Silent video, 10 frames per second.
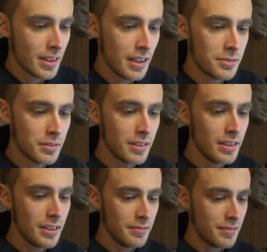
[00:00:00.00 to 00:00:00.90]
That's really
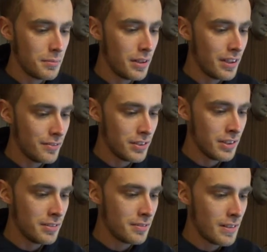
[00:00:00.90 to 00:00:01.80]
neat. Might have
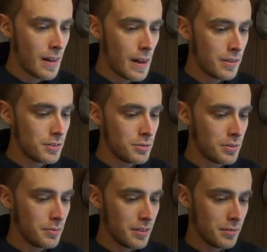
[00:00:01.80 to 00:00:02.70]
to do
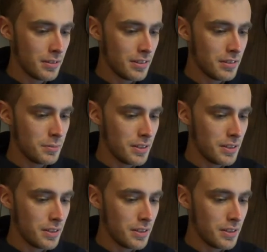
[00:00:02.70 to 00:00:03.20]
something with this.